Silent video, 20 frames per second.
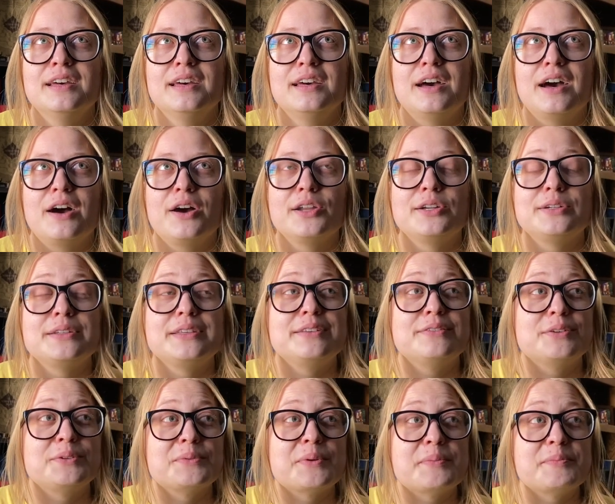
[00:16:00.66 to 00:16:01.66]
I don't
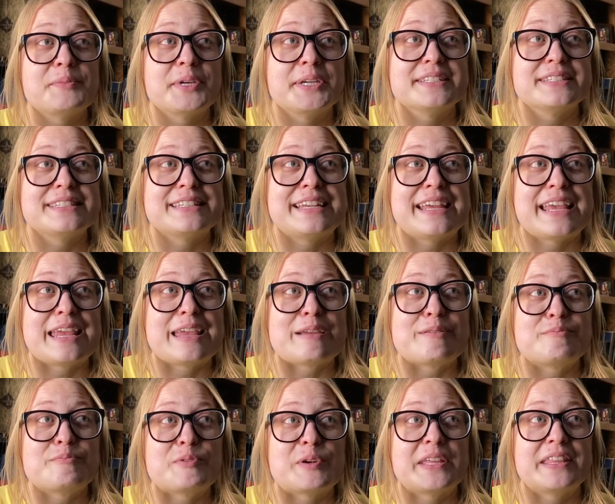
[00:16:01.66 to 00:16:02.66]
even remember his
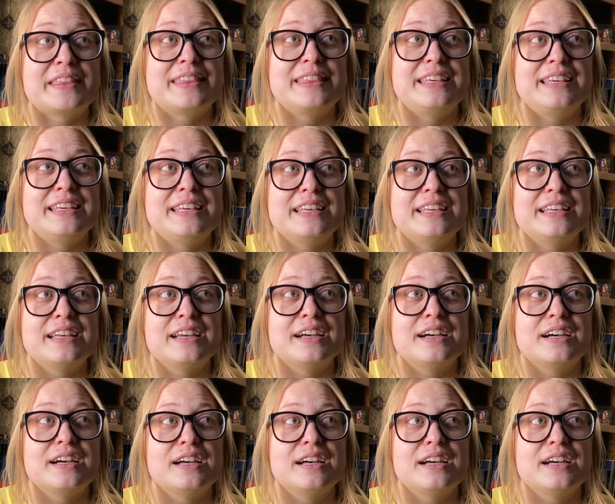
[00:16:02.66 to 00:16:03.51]
name, with the